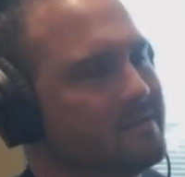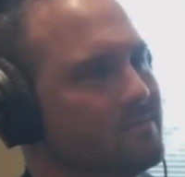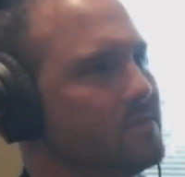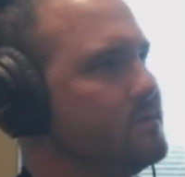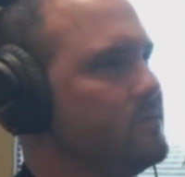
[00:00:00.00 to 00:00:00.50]

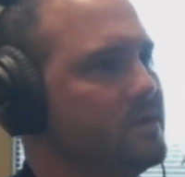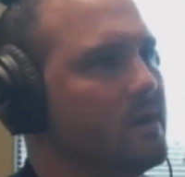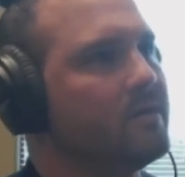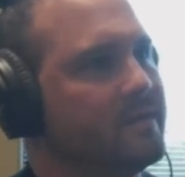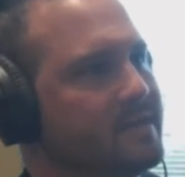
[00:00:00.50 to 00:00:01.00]
and we
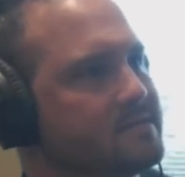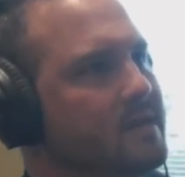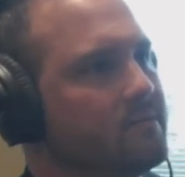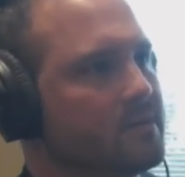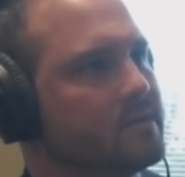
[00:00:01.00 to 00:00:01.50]
know that that's
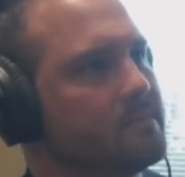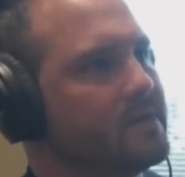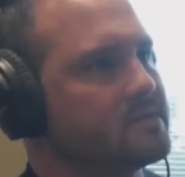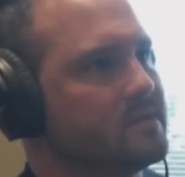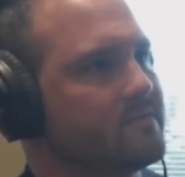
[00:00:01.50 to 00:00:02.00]
not really the
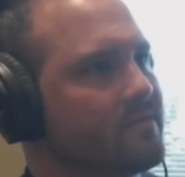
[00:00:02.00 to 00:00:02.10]
best thing